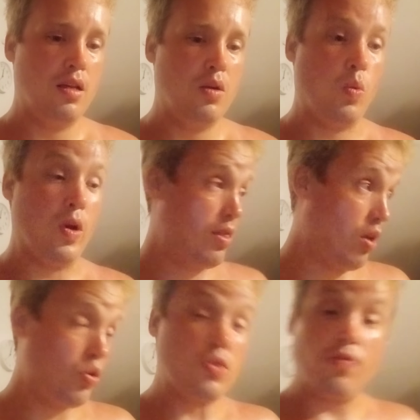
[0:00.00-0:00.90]
with
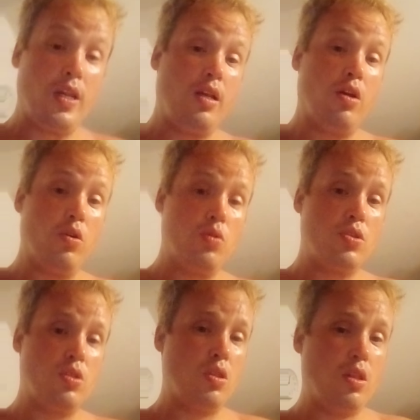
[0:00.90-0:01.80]
those
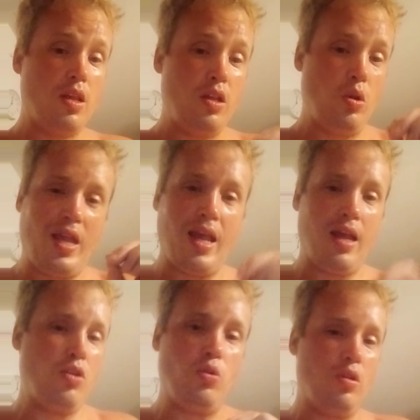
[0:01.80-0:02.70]
videos, you can't
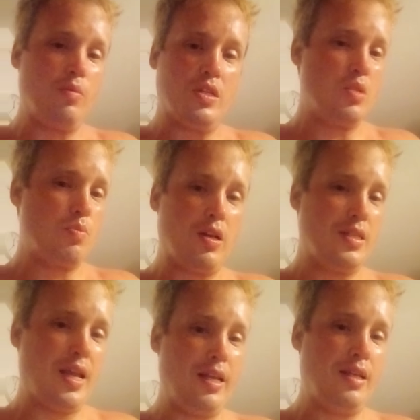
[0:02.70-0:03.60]
do them as
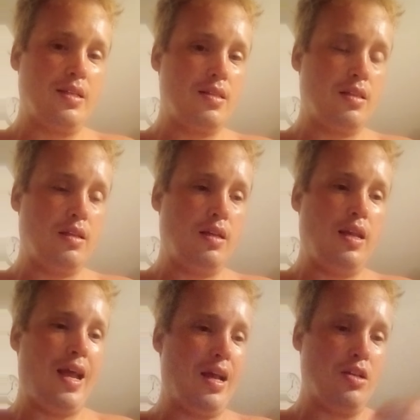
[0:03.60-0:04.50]
spontaneously
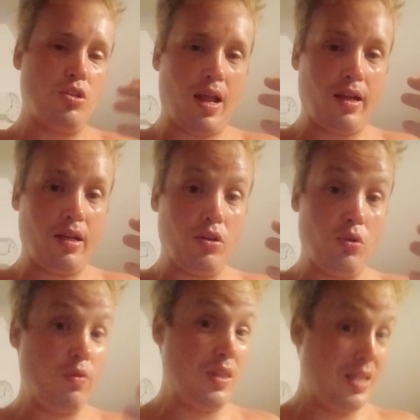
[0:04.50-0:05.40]
as I can do
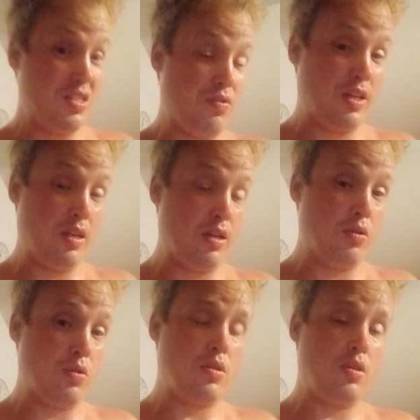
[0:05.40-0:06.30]
these
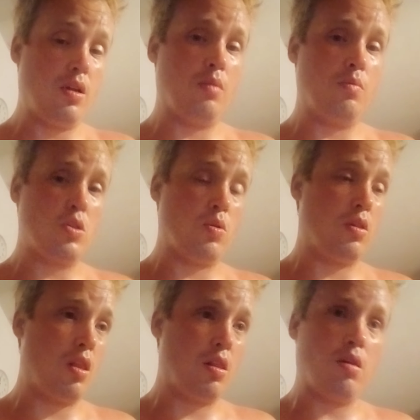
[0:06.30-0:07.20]
videos.
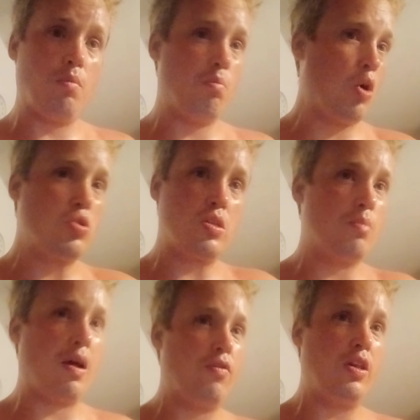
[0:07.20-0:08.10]
So most of
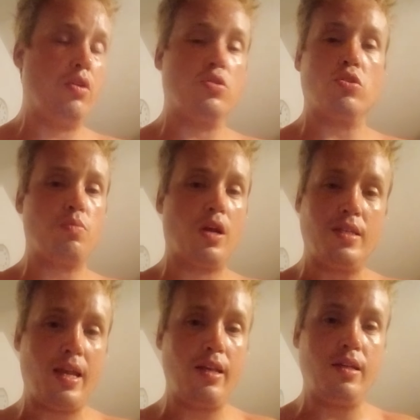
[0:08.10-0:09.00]
my videos are
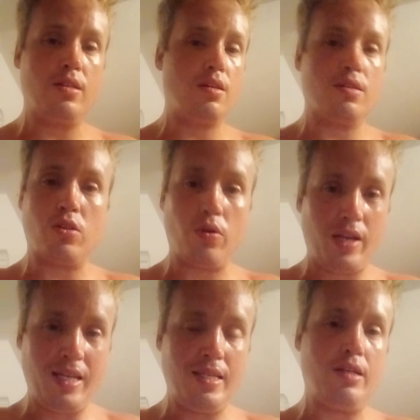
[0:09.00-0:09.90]
spontaneous because they're
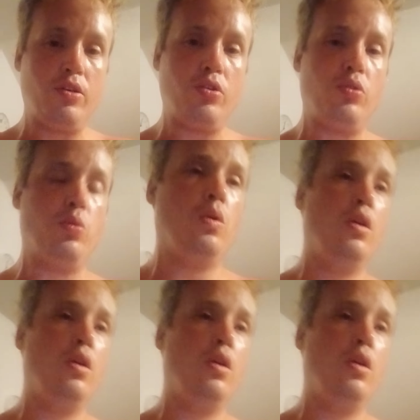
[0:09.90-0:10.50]
easy to do.